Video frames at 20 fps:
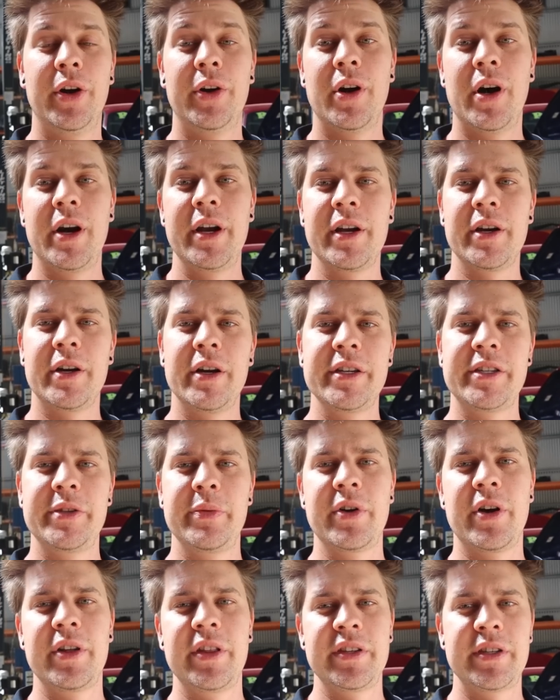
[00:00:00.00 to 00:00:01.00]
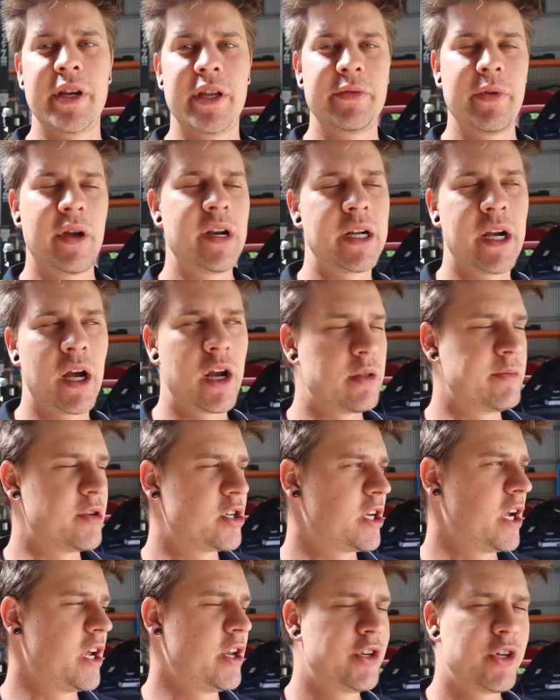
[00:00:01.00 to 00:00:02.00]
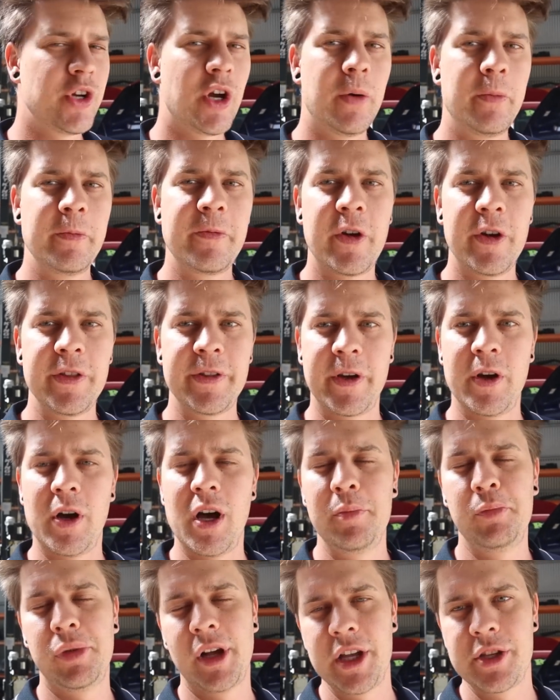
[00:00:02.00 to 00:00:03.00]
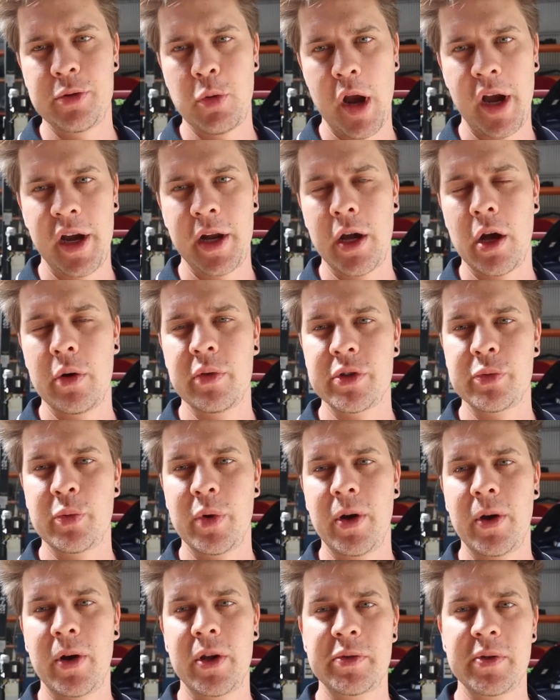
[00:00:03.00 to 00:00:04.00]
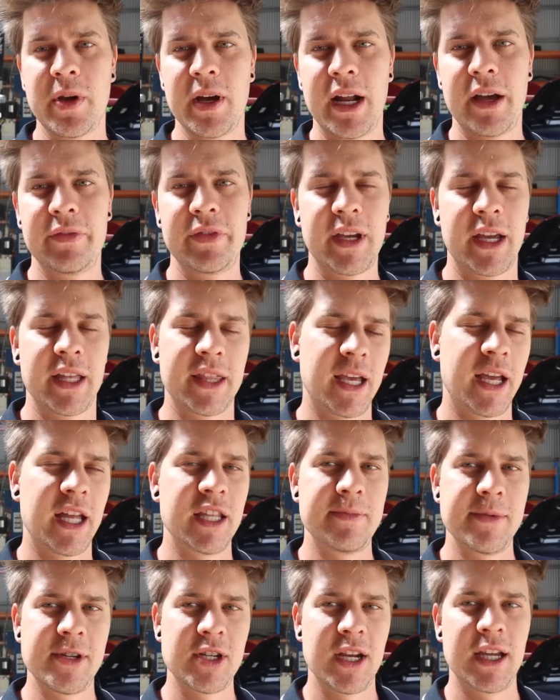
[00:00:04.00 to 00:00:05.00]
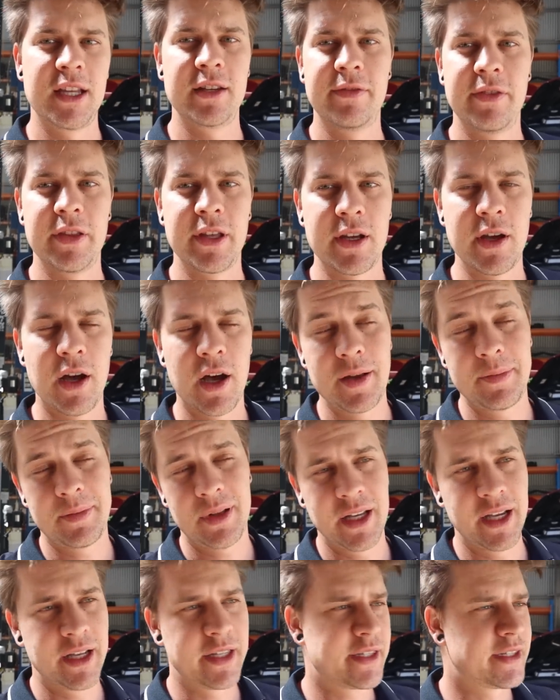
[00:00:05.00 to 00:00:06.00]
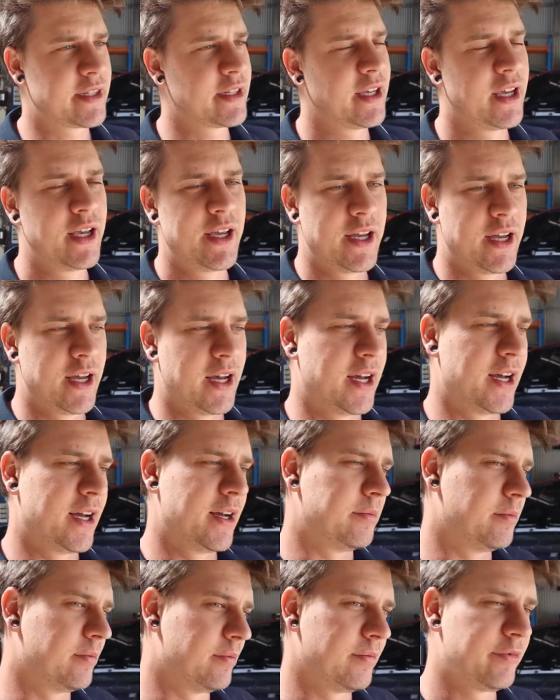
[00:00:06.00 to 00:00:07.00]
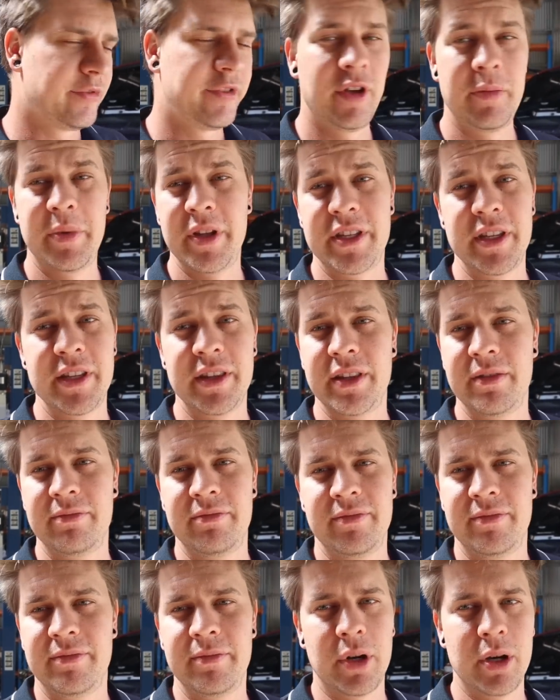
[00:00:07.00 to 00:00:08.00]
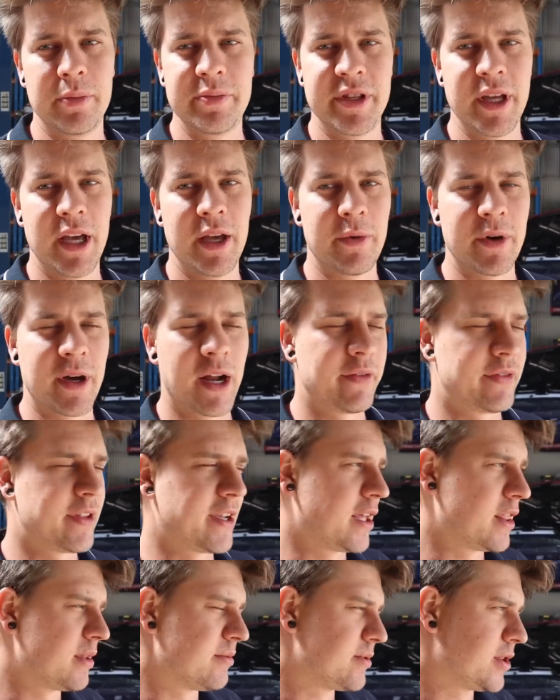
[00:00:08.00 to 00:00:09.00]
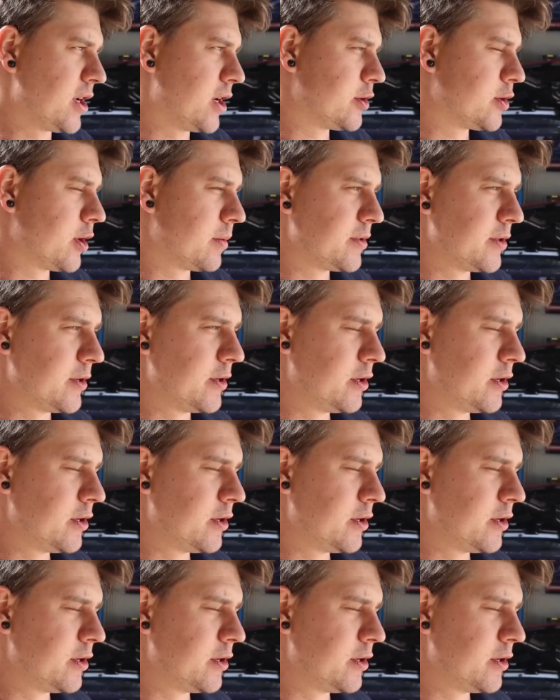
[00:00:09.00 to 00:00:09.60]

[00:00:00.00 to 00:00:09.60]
Alrighty guys, so we've got these heads ready to go to the machine shop. We've got the guide plates ready to go as well because we're going to have to get the heads machined for the guide plates. A few bits and bobs there we're going to have to get the machine shop to